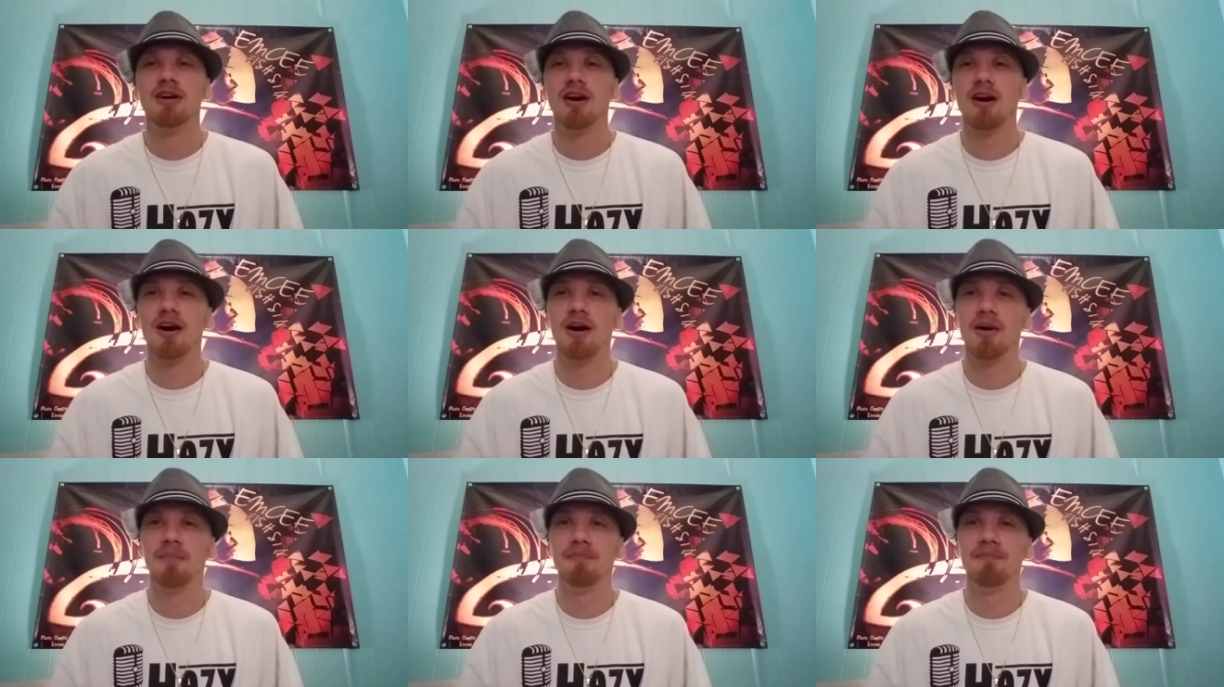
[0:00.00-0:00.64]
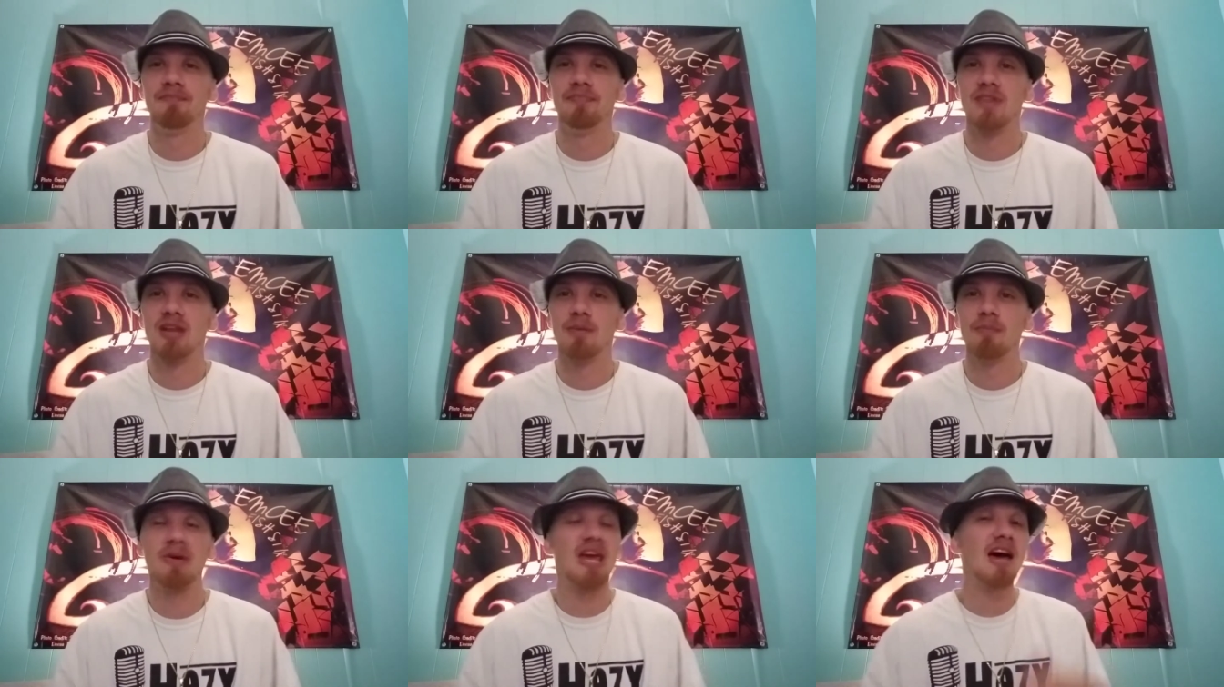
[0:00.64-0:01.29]
Um,
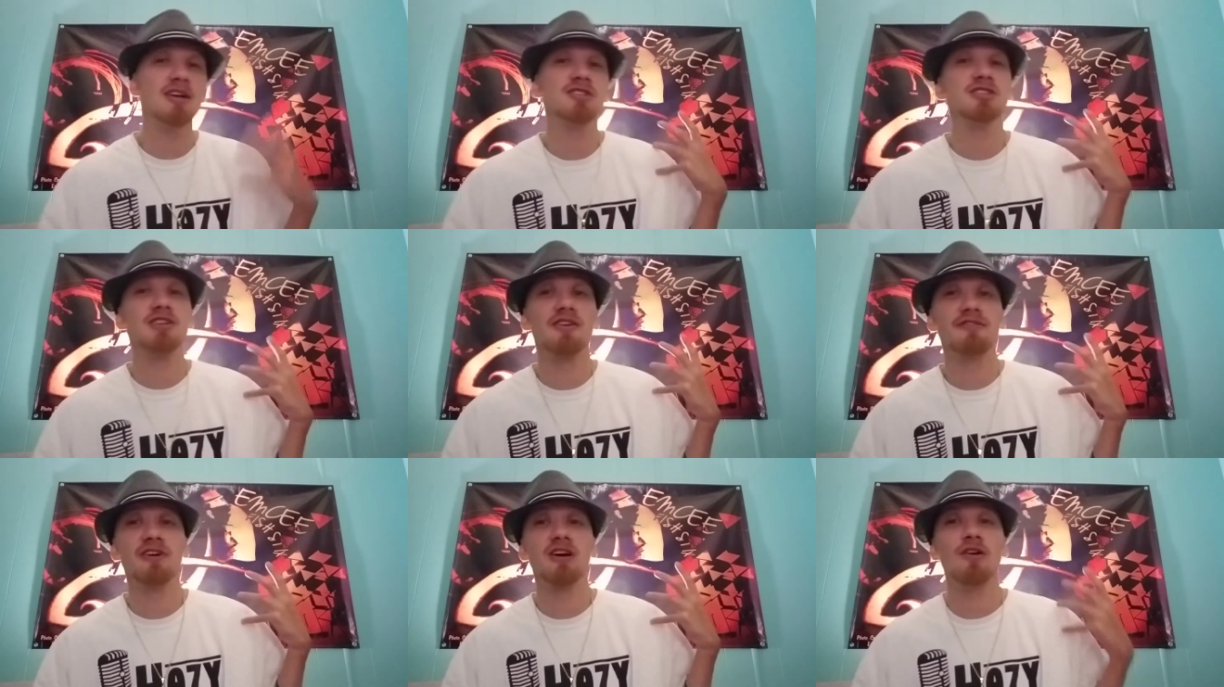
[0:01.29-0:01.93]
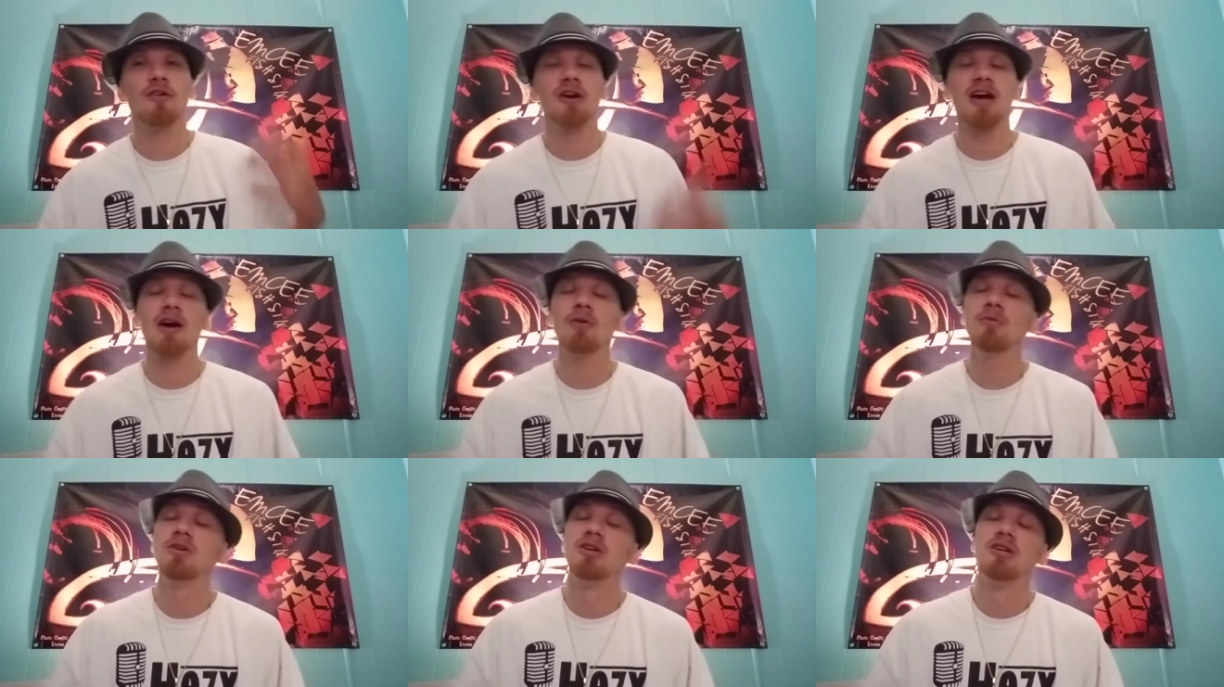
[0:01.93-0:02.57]
but yeah, it's a different color
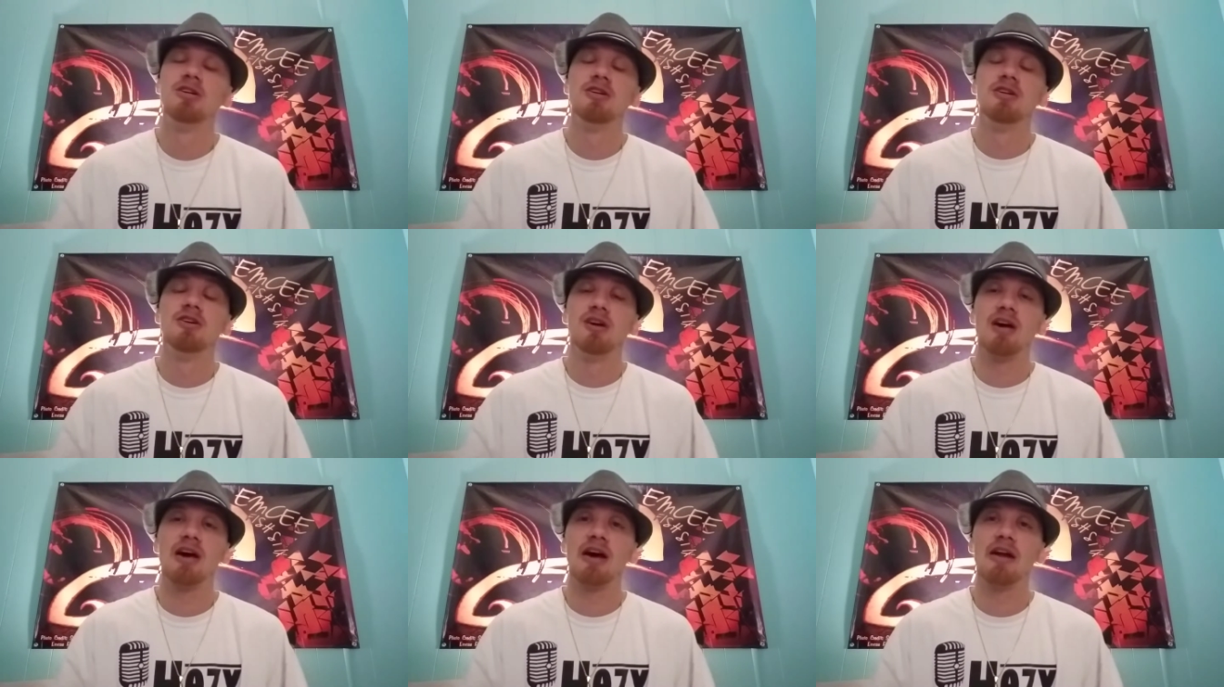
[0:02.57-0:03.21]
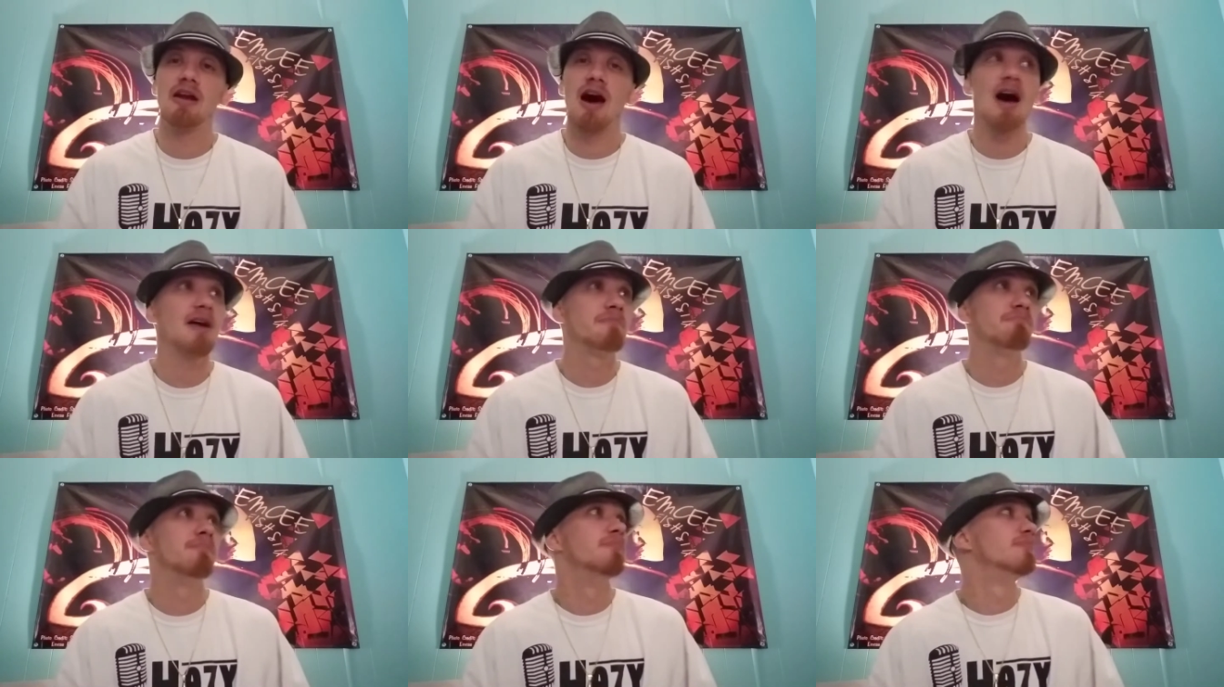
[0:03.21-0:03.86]
now. And
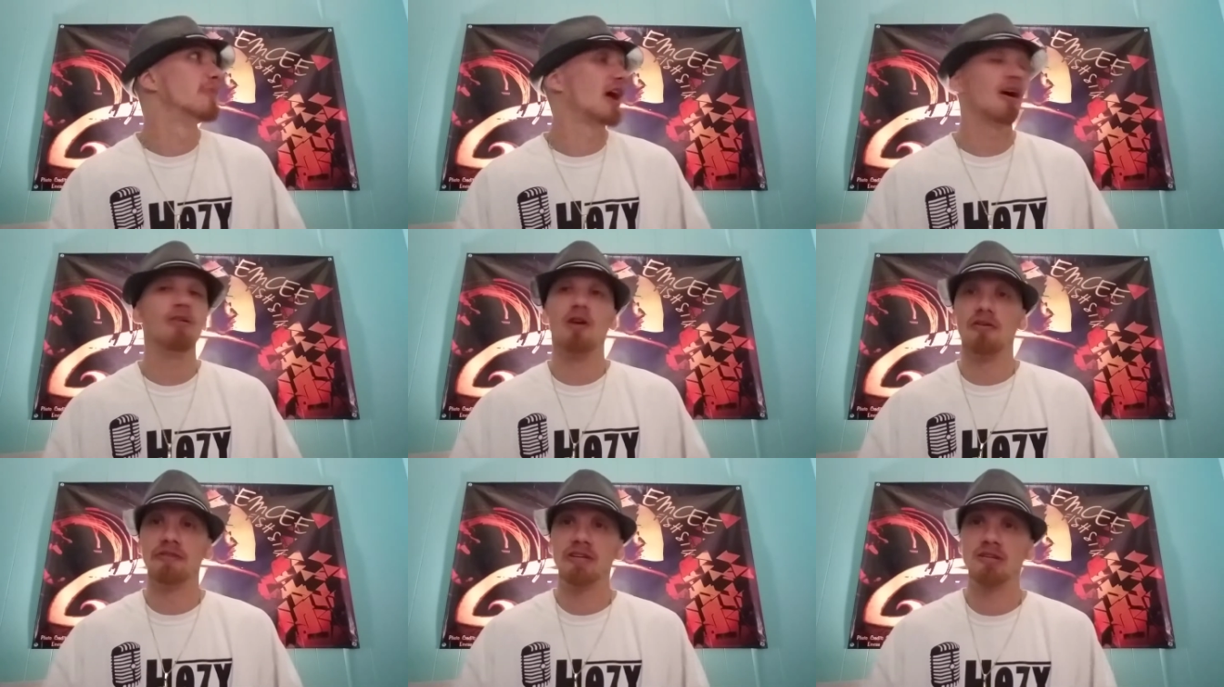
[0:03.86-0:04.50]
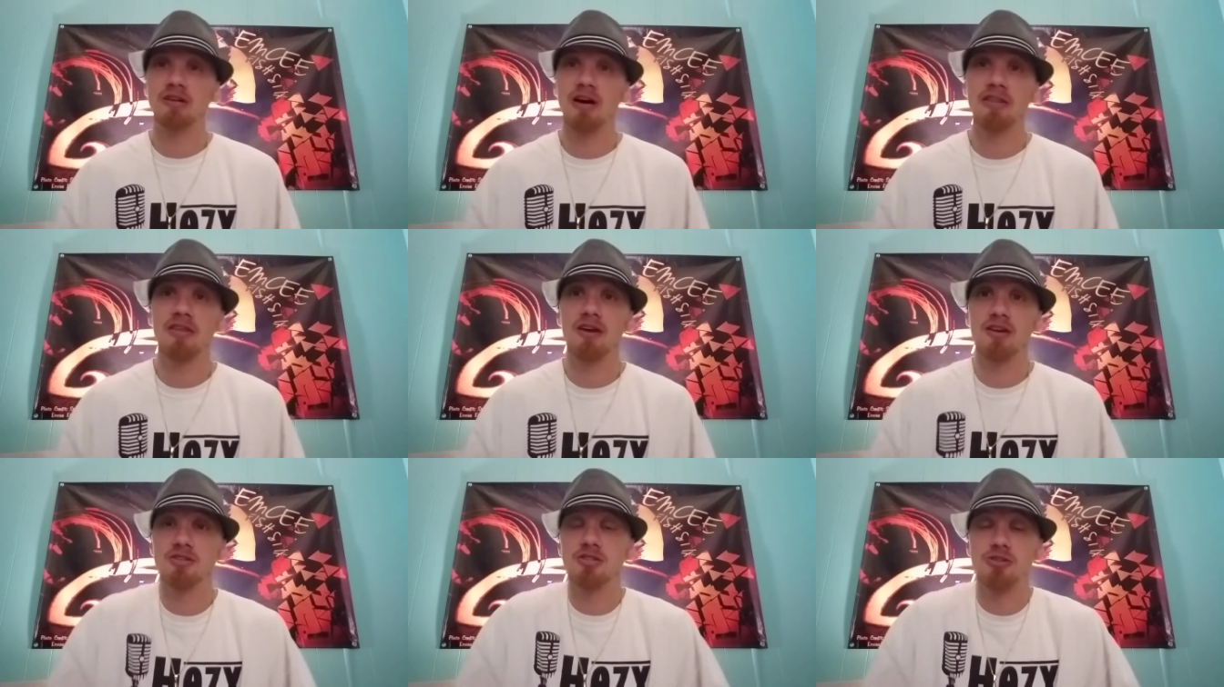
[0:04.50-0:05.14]
I I love it. I
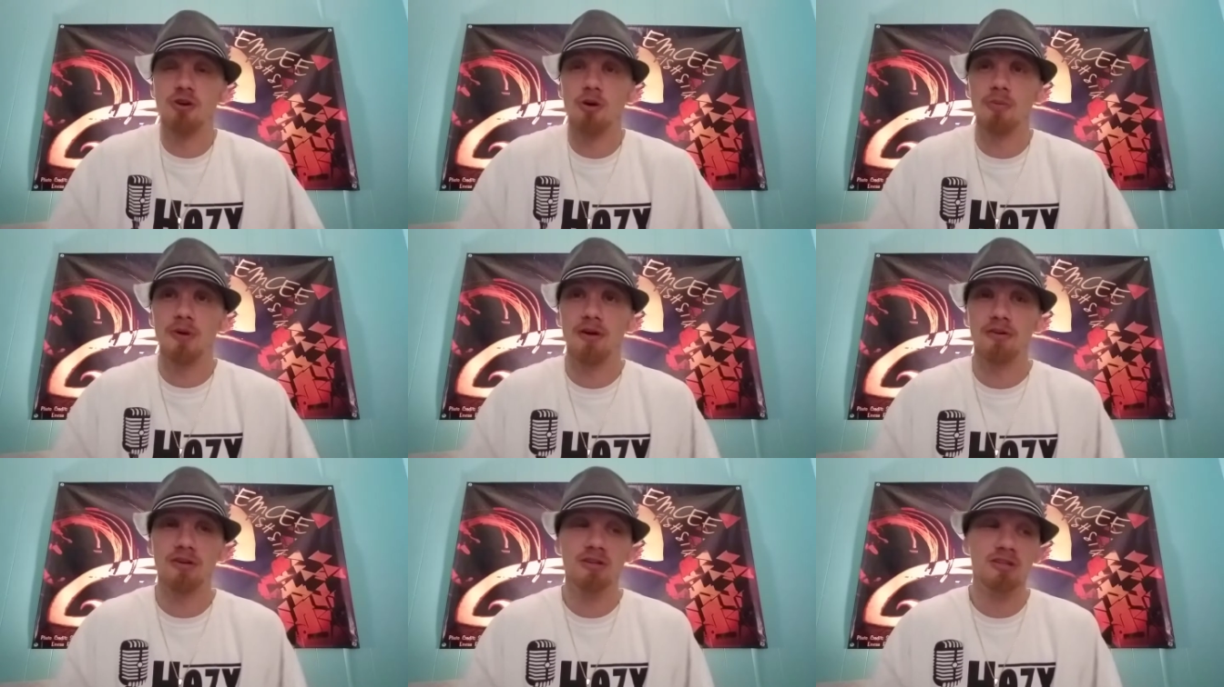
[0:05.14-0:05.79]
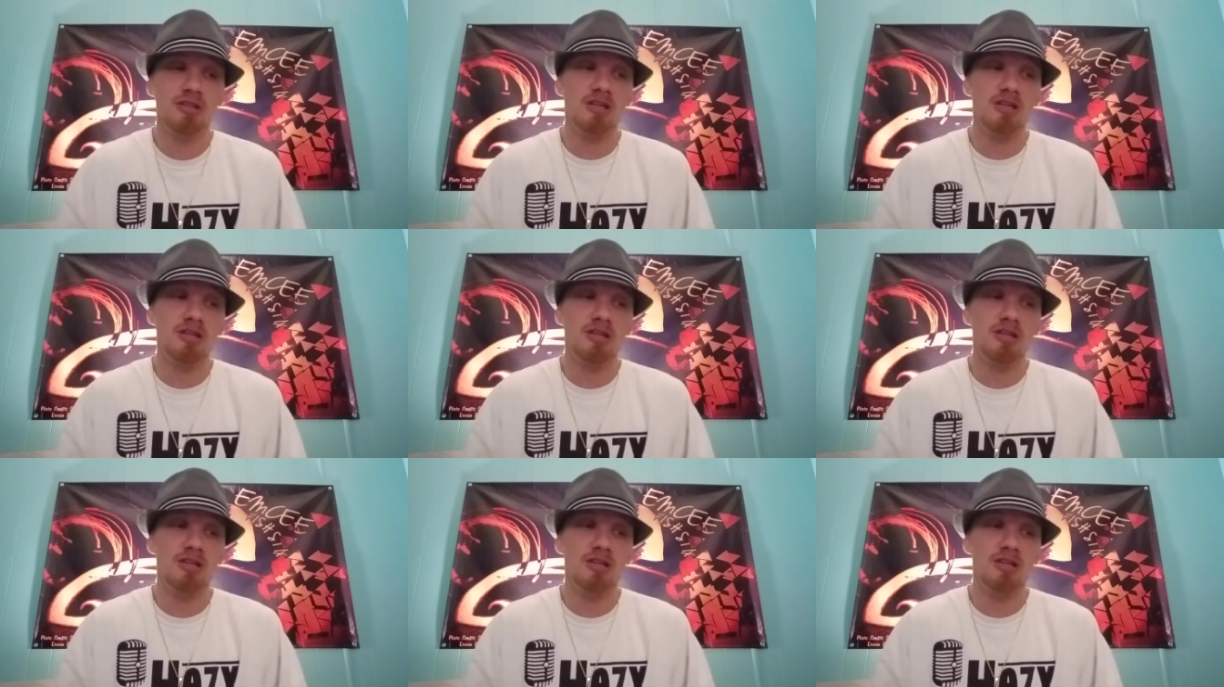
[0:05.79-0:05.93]
think it's a dope color.